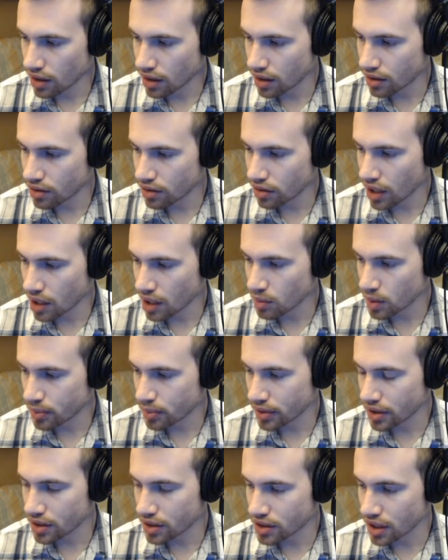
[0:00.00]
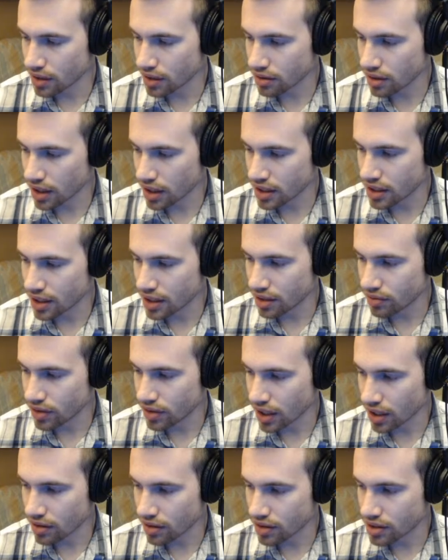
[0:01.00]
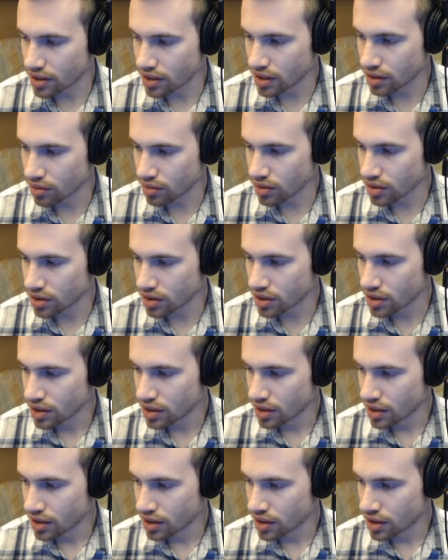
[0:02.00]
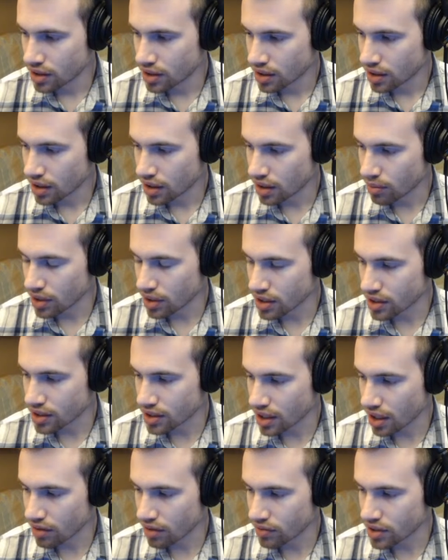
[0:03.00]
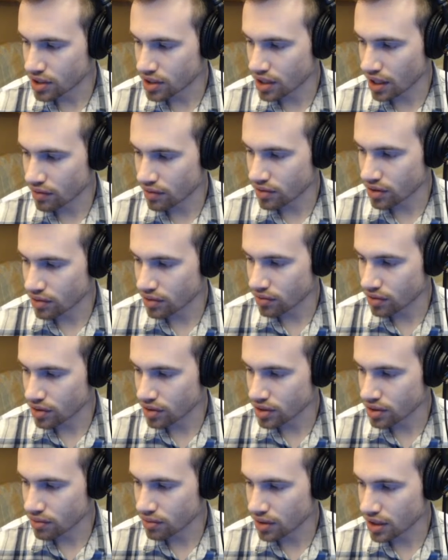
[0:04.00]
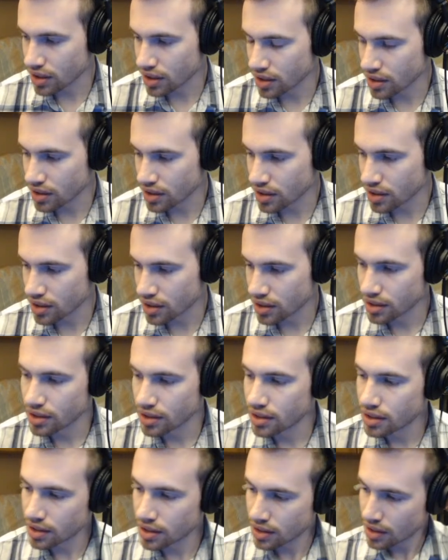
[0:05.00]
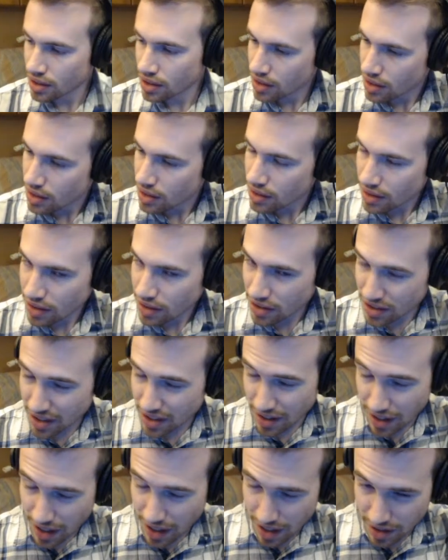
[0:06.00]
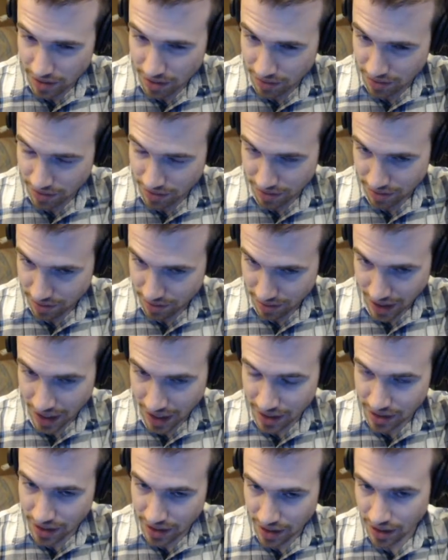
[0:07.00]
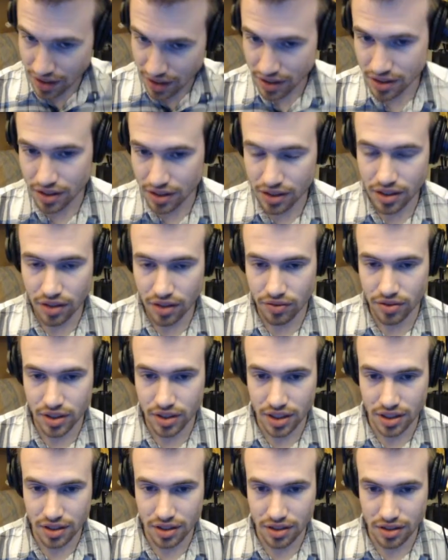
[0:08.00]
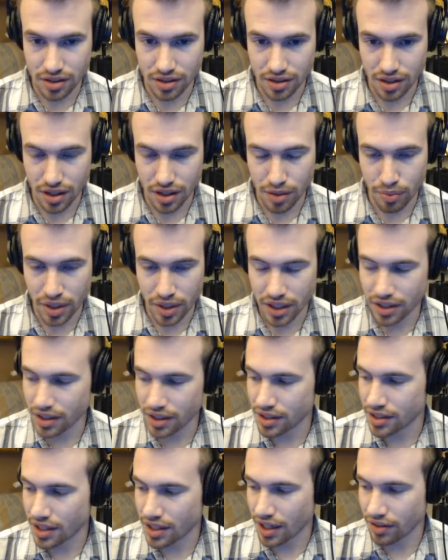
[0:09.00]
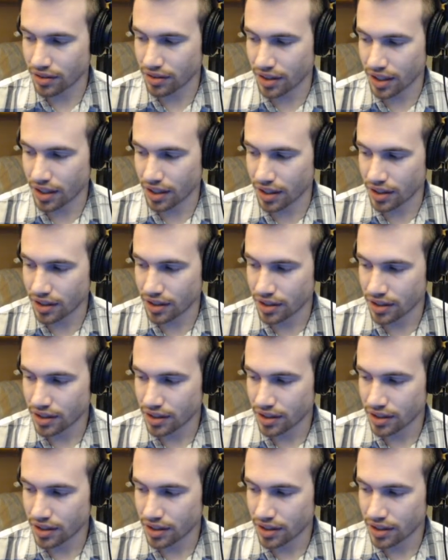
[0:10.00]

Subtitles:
You came up with a general idea for how the sequels could have been salvaged after The Force Awakens. There's a lot of ideas and differing opinions out there.